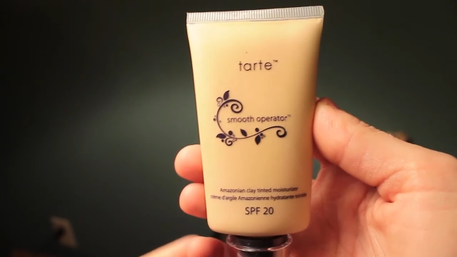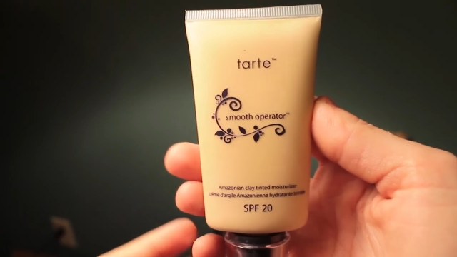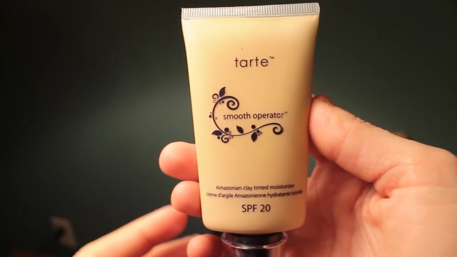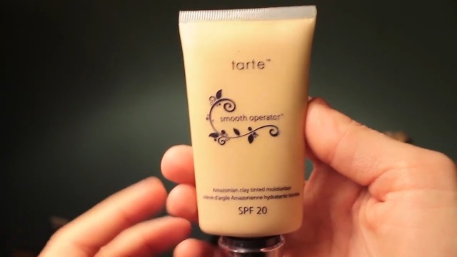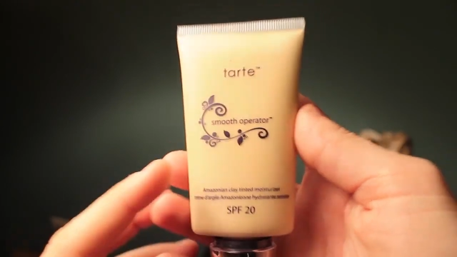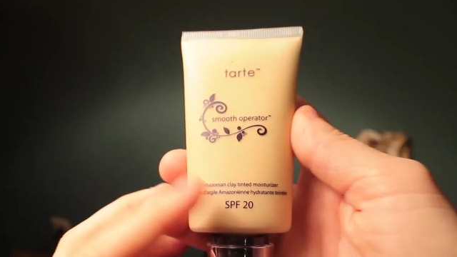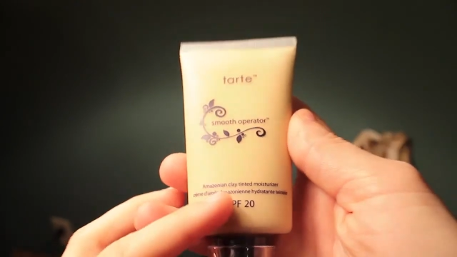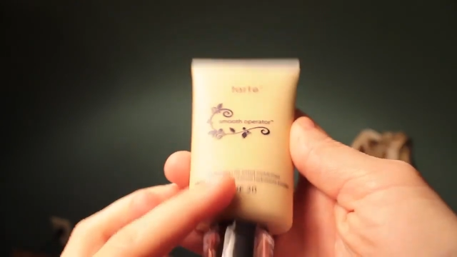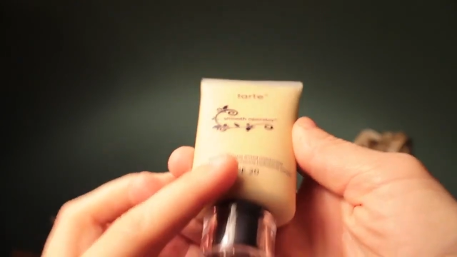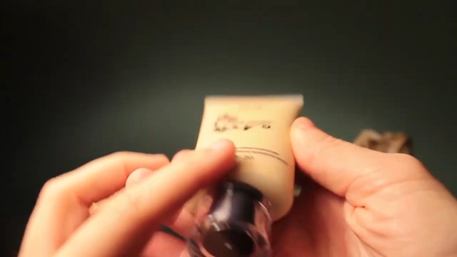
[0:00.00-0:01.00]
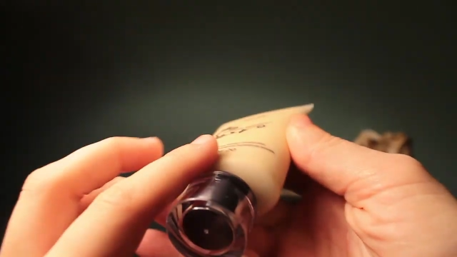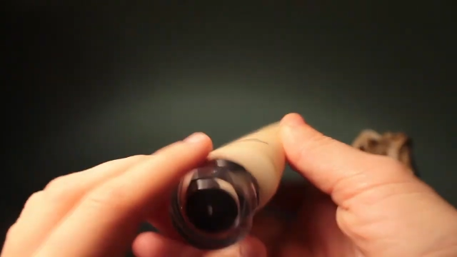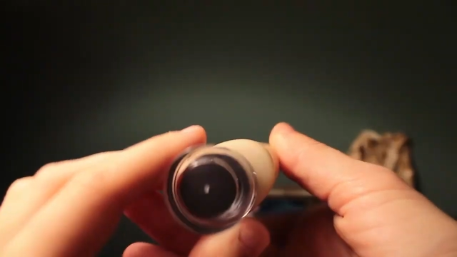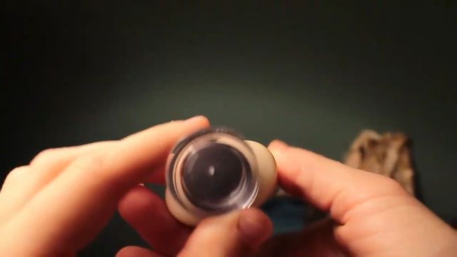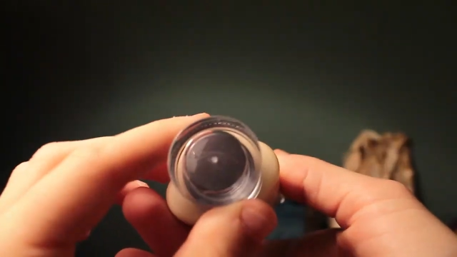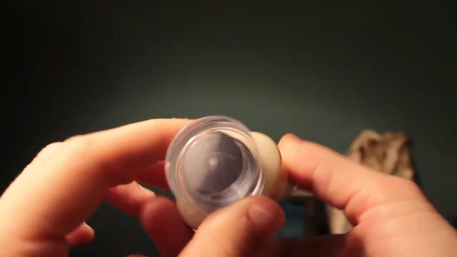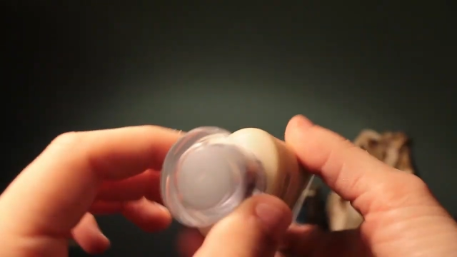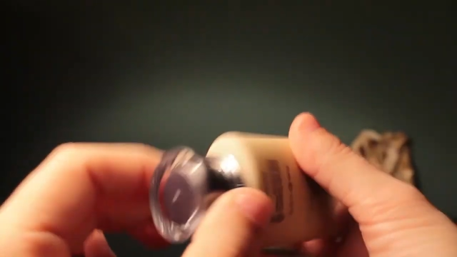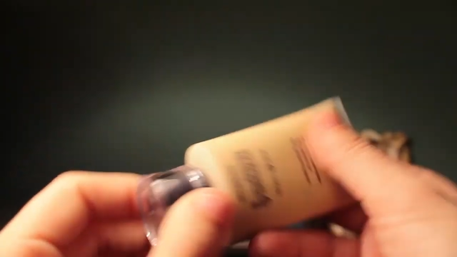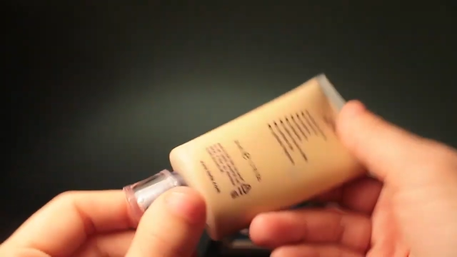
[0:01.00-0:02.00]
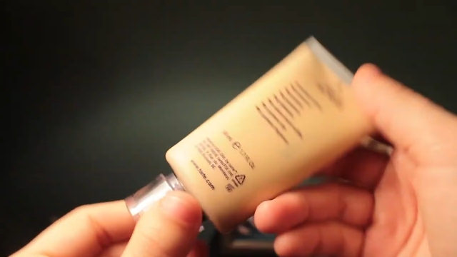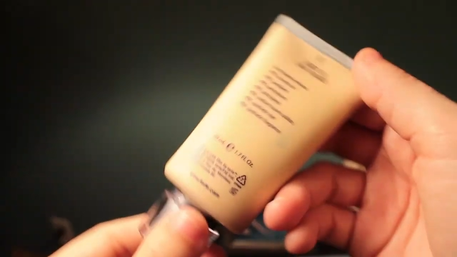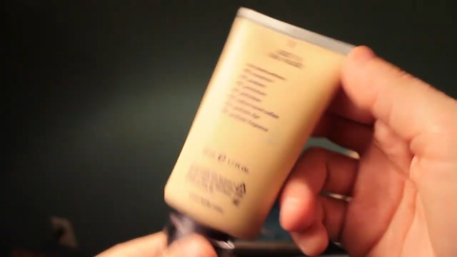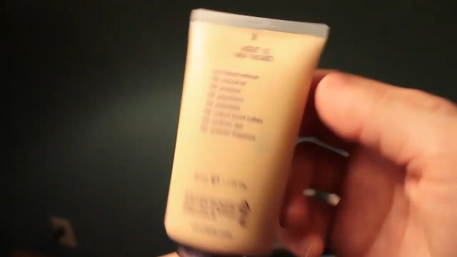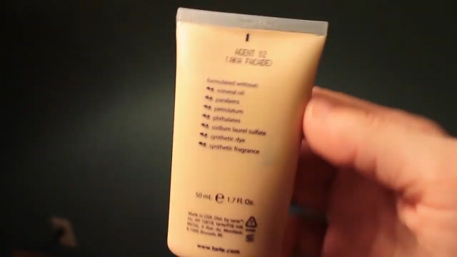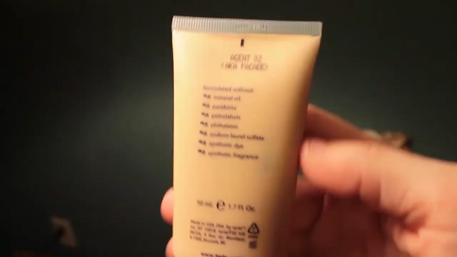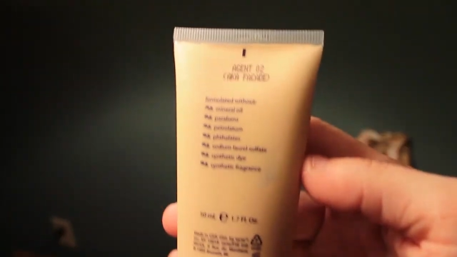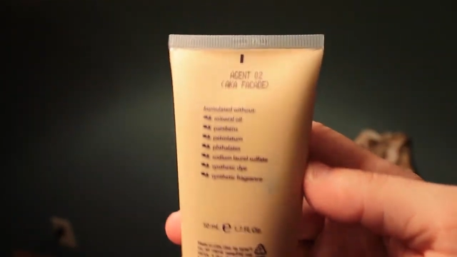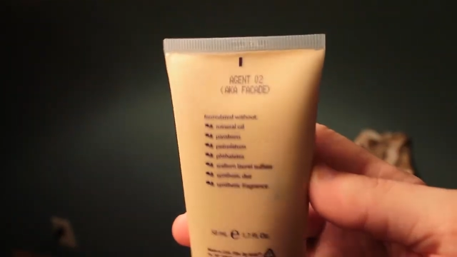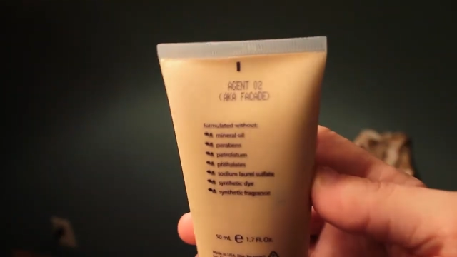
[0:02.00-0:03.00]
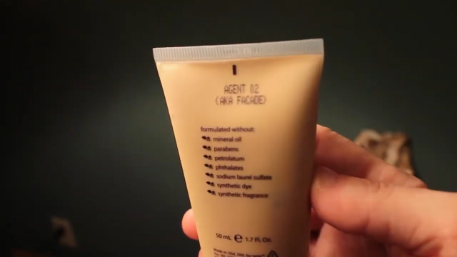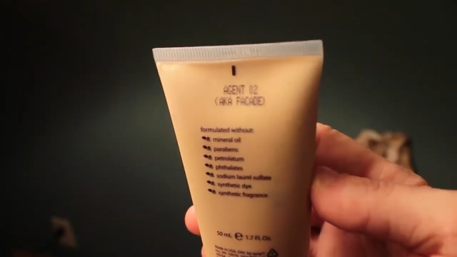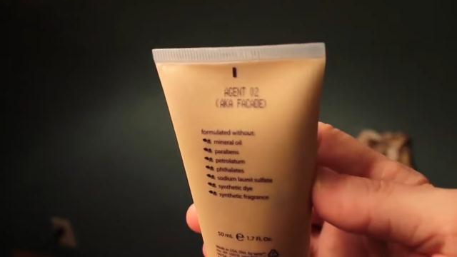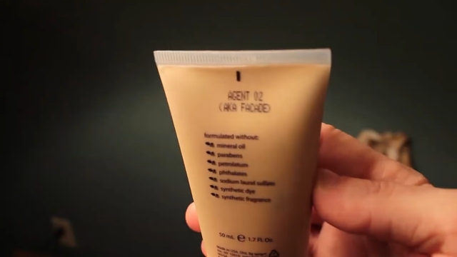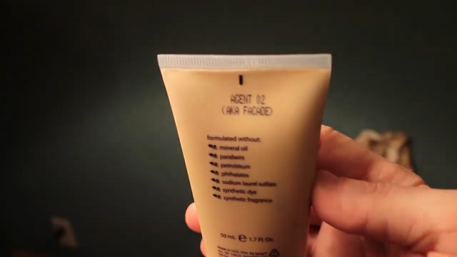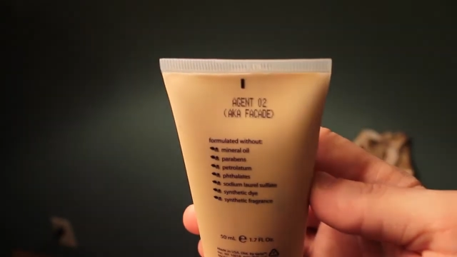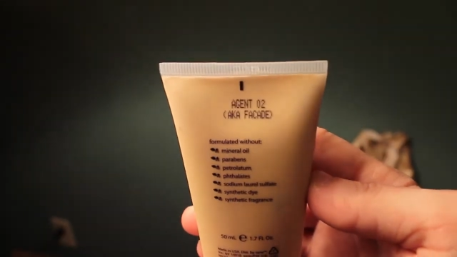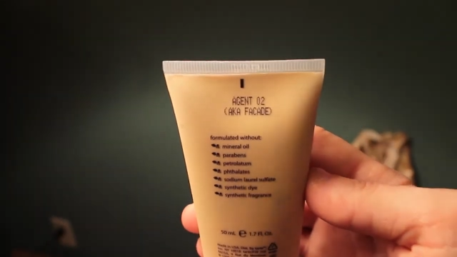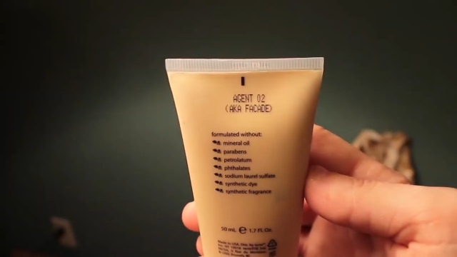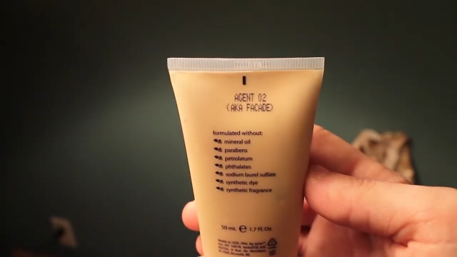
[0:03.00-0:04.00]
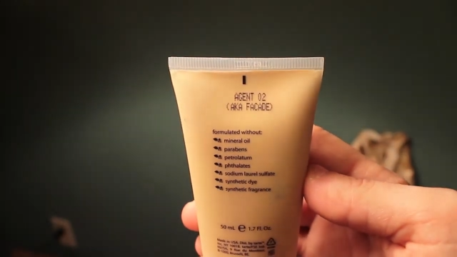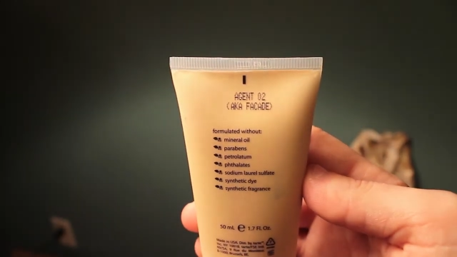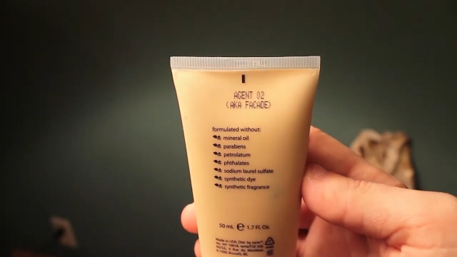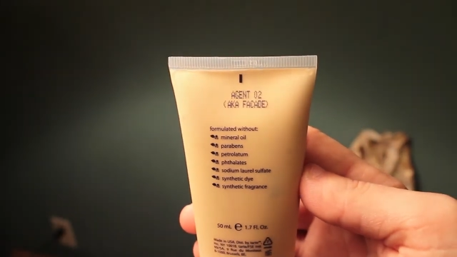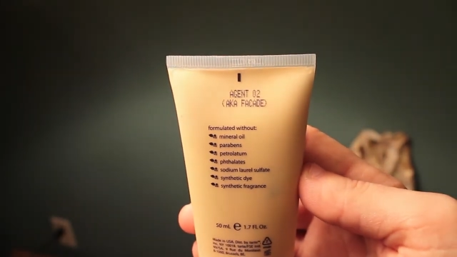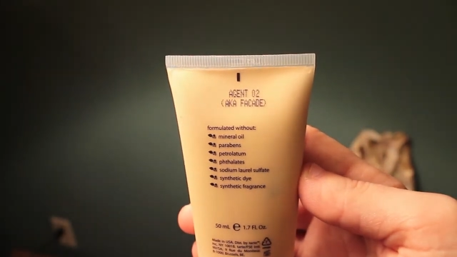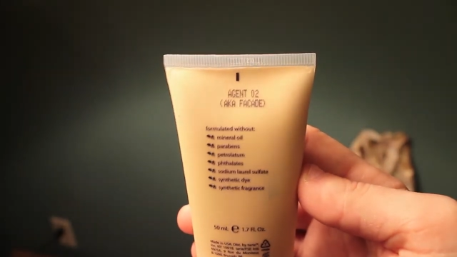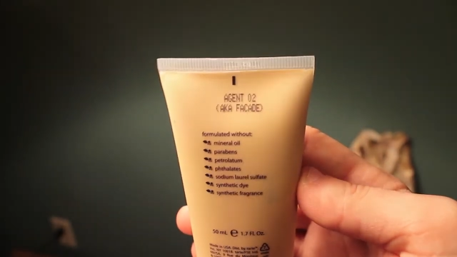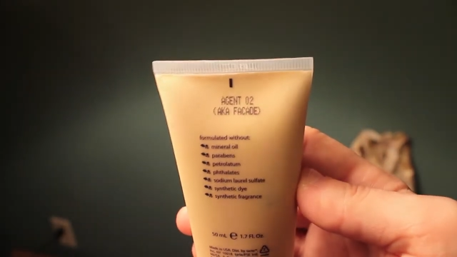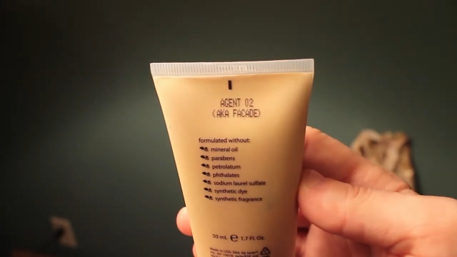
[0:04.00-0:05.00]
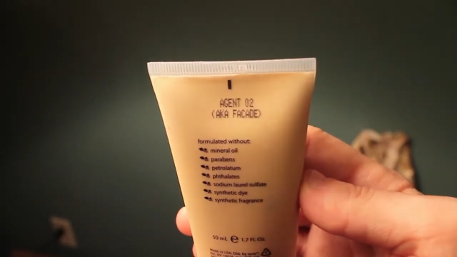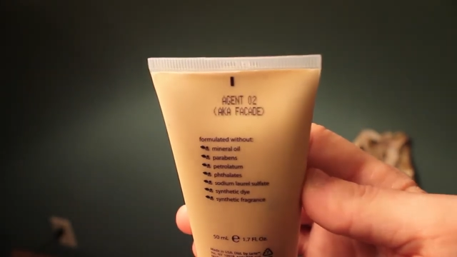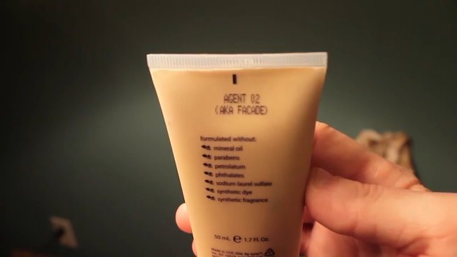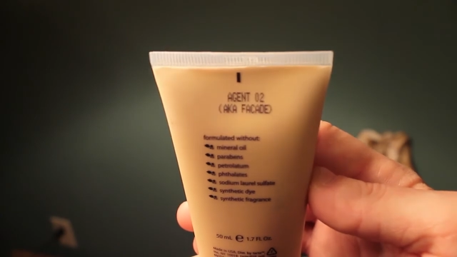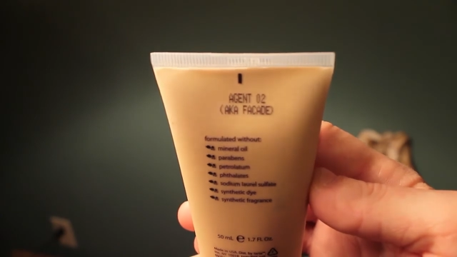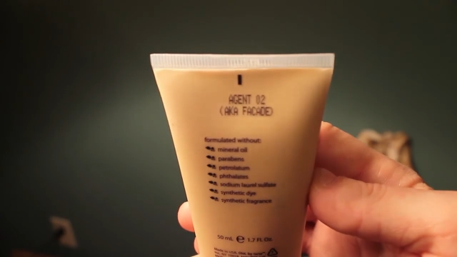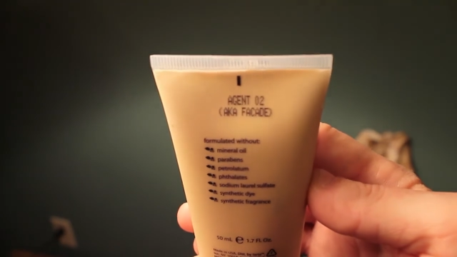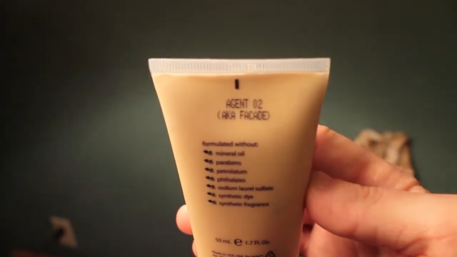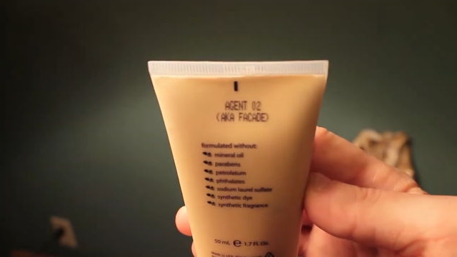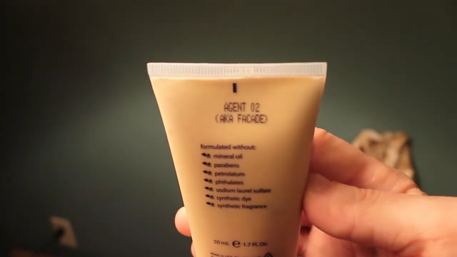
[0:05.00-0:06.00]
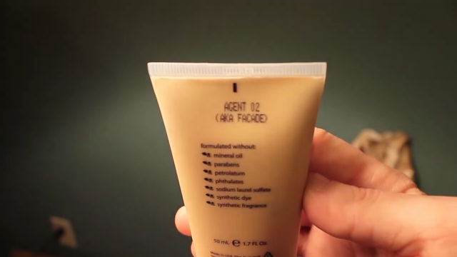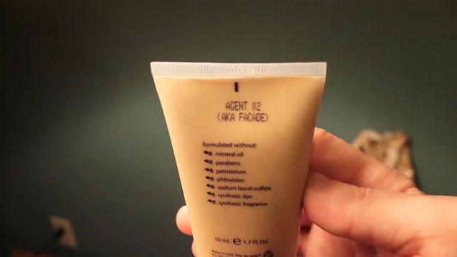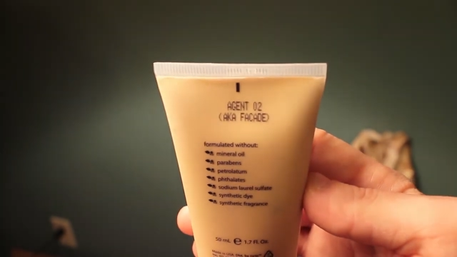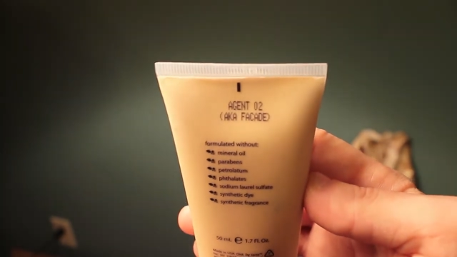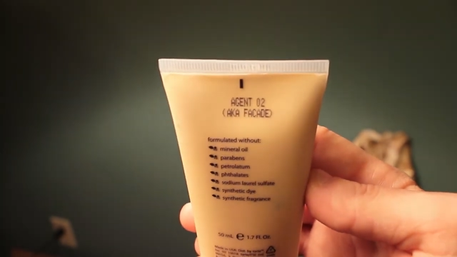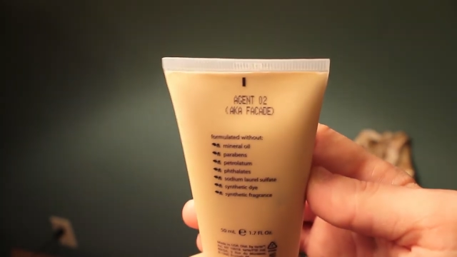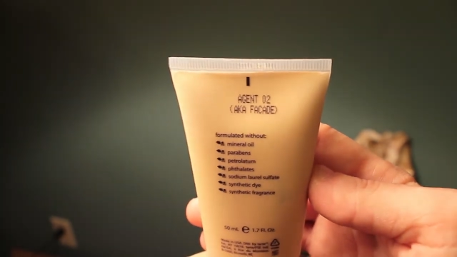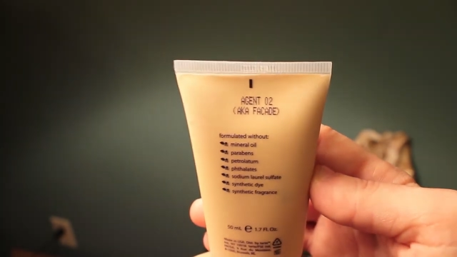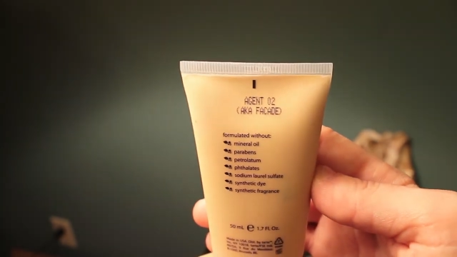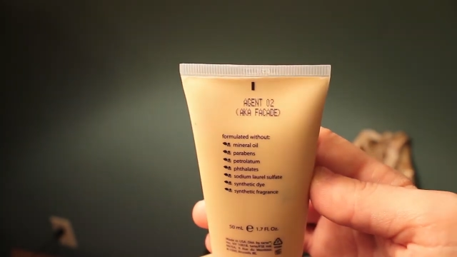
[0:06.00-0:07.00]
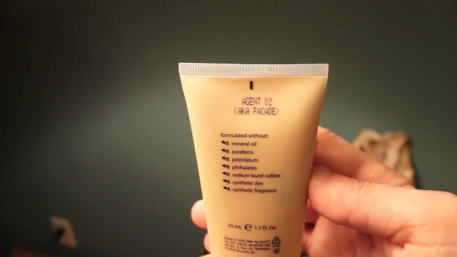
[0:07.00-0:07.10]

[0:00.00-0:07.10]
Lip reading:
(no speaker visible)